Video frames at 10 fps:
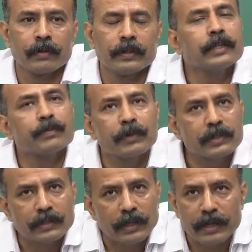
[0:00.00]
That is
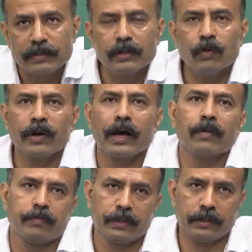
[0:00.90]
precisely what
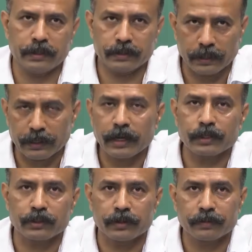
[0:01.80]
happens in cell
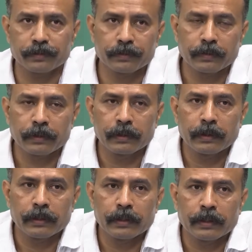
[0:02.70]
culture,
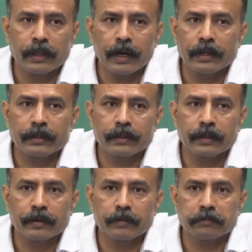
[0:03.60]
that
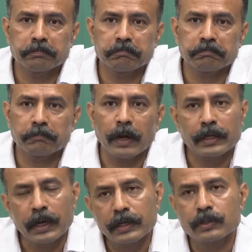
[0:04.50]
a
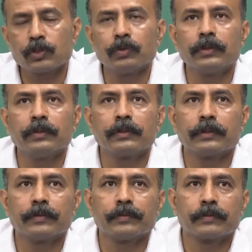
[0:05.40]
young student
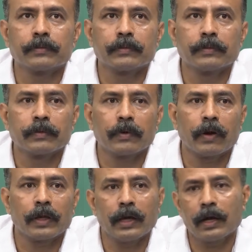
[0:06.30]

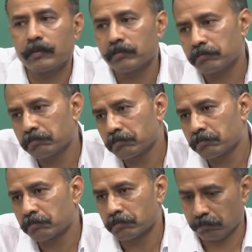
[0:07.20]
or a young
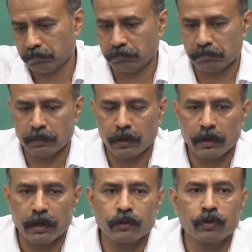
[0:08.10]

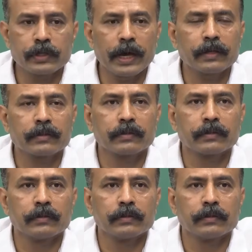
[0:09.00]
enthusiastic